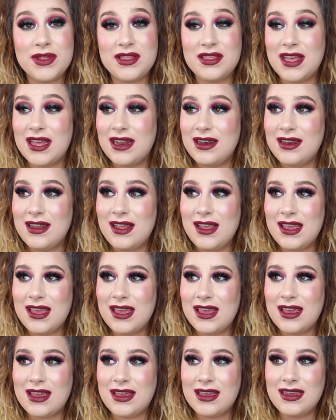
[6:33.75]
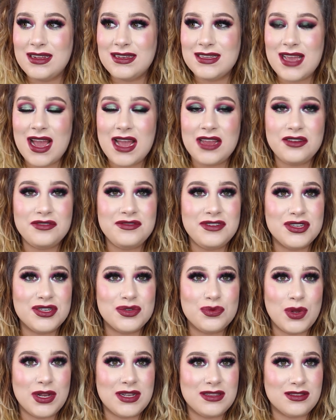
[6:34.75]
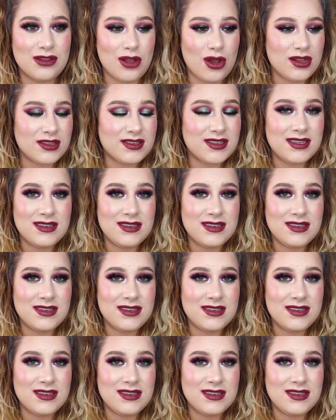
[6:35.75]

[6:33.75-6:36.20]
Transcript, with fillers: but then they it kind of just went lost.